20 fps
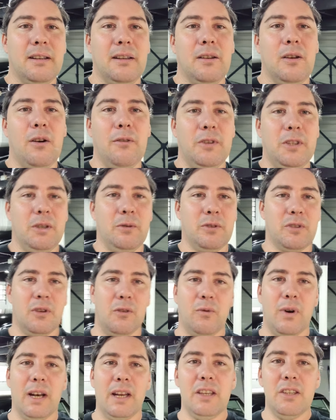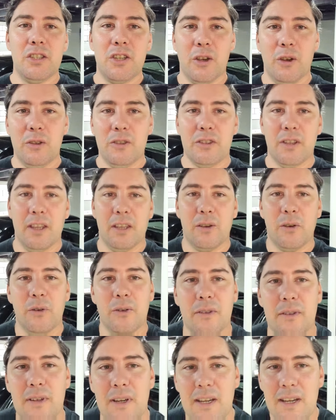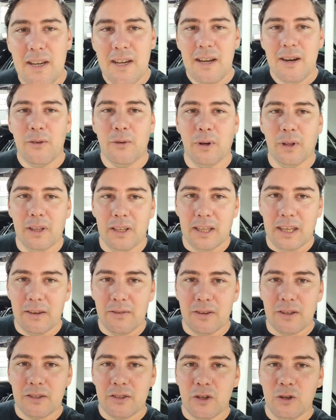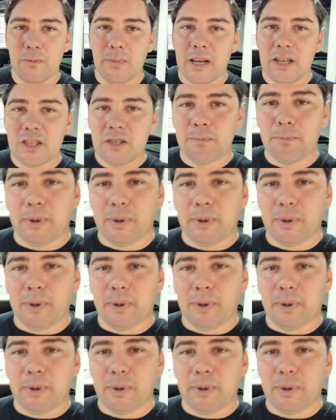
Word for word: Obviously, it was on running tune, so they couldn't really give it too much.